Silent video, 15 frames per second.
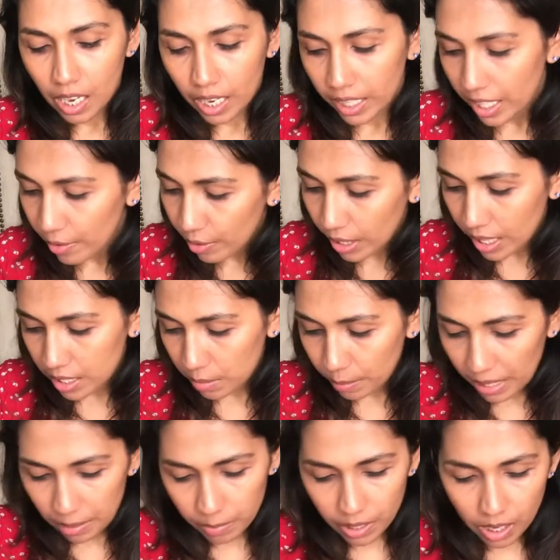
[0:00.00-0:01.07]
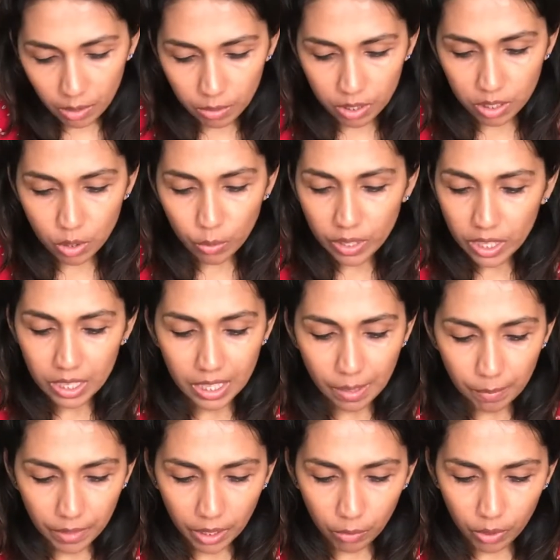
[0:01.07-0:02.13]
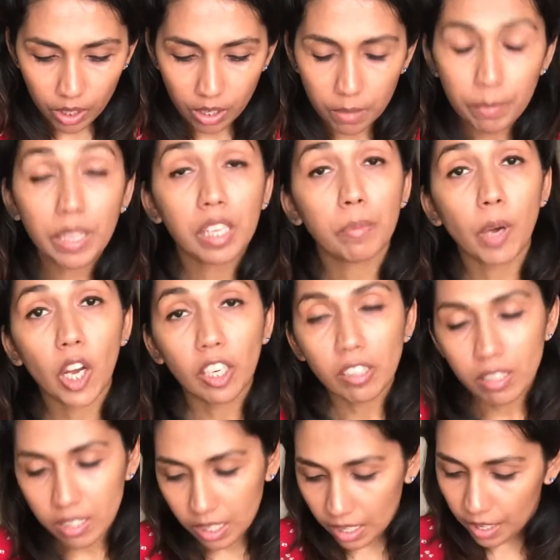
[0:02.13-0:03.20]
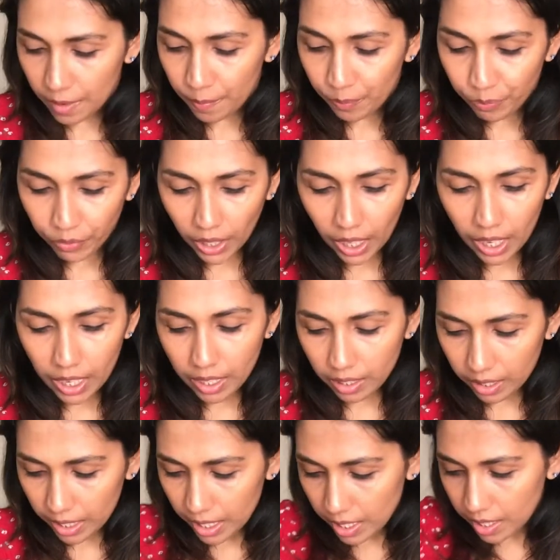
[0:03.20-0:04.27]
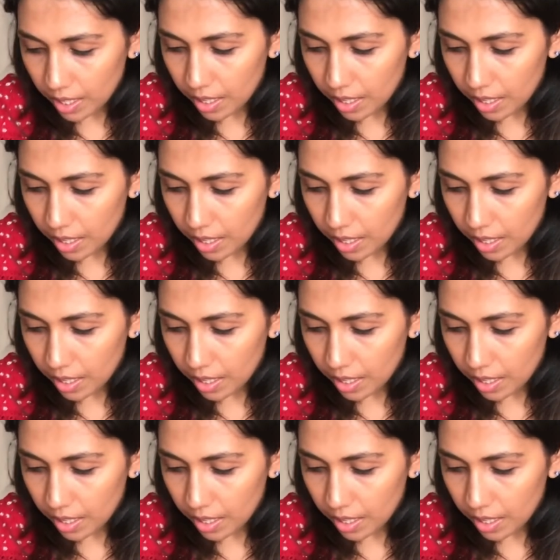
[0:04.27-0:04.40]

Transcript: And even as a baby, I was doing the same thing with her milk bottles. And these